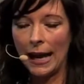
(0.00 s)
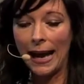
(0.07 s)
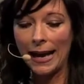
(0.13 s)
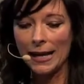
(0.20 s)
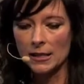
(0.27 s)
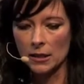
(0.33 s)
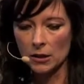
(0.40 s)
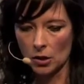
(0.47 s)

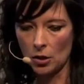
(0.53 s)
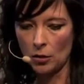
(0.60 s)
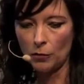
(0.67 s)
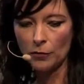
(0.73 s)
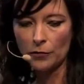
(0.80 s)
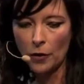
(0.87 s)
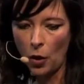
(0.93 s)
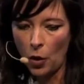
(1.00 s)
hasn't come
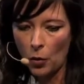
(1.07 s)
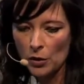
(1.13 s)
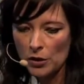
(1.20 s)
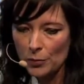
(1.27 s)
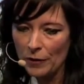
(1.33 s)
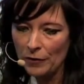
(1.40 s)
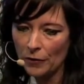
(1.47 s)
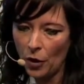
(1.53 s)
forward
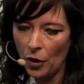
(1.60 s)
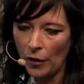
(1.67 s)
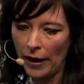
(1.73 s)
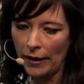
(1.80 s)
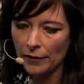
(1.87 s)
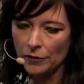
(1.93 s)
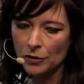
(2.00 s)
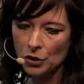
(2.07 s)
before the
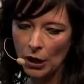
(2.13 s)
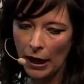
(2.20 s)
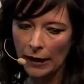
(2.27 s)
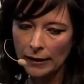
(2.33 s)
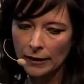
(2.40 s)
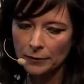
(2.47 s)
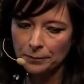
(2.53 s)
health check.